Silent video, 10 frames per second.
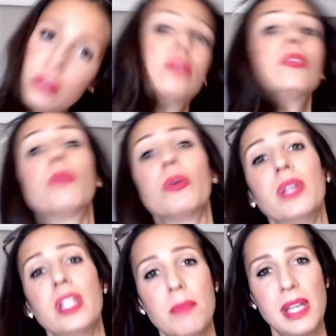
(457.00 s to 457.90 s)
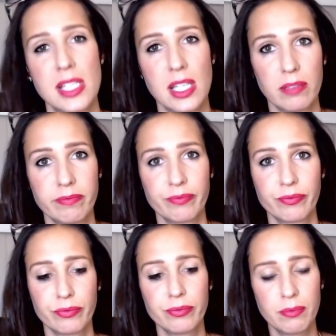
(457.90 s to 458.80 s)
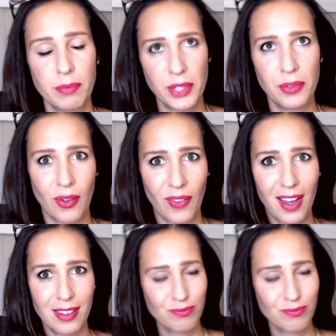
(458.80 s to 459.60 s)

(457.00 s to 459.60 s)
We're really amazing. But you know that.